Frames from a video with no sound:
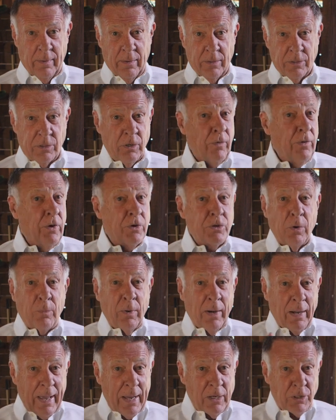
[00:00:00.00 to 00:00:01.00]
So there's a
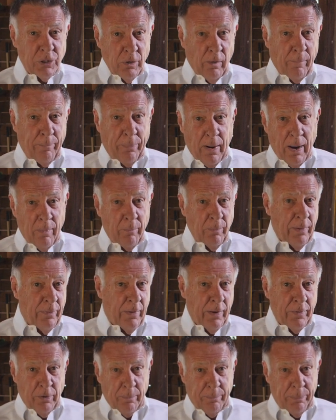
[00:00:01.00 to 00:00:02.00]
relational problem with
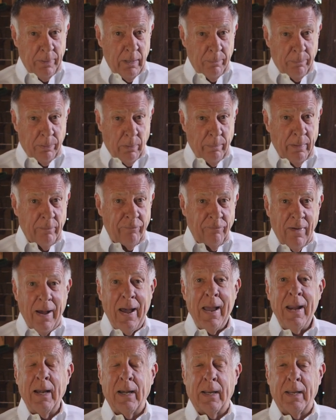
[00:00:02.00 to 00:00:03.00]
other people. But
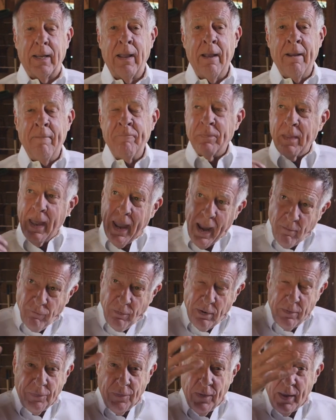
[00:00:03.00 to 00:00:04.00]
finally,
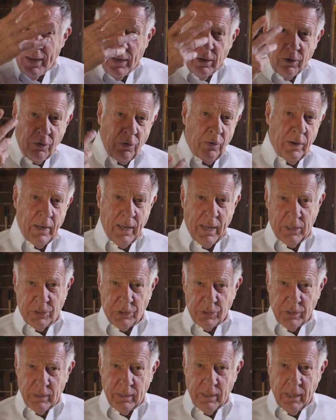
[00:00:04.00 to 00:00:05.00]
everything in
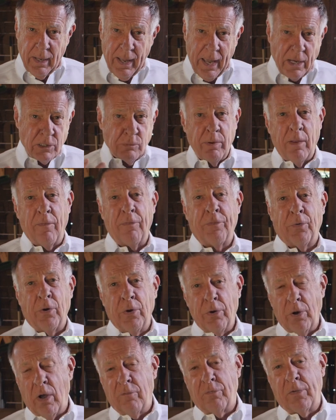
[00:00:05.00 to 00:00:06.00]
creation has been
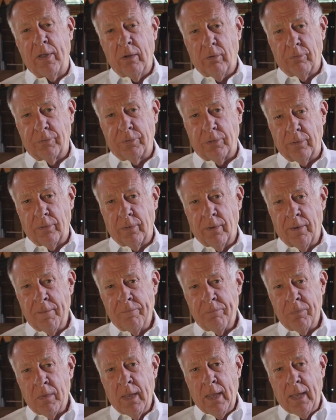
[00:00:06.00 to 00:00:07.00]
thrown off kilter.
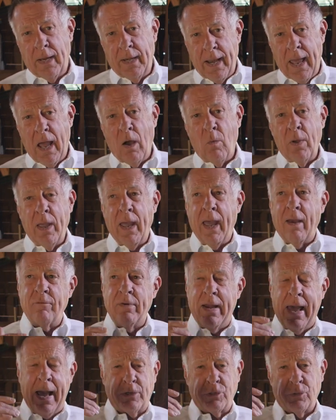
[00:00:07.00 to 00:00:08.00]
And now we have
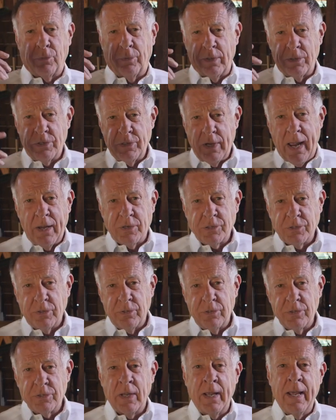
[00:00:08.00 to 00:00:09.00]
natural
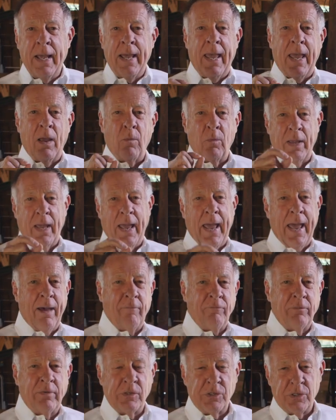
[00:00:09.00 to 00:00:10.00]
disasters and we
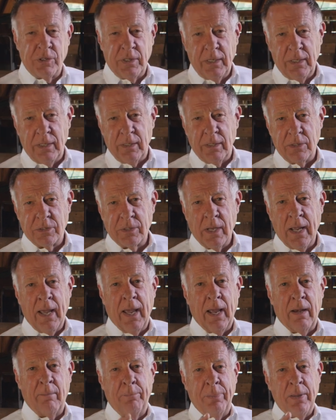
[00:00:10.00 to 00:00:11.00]
have disease.
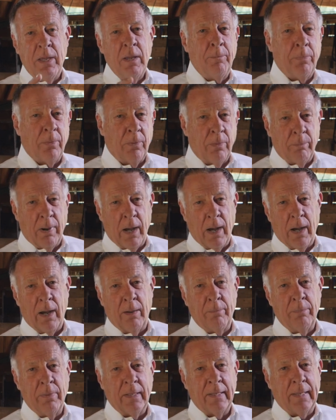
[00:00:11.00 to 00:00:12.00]
And people,
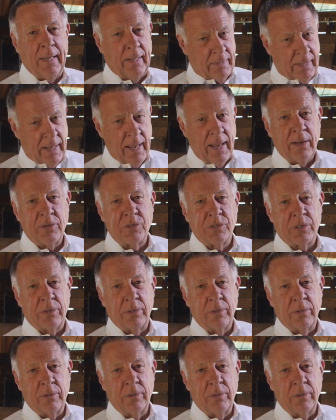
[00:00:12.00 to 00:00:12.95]
Bob, get cancer.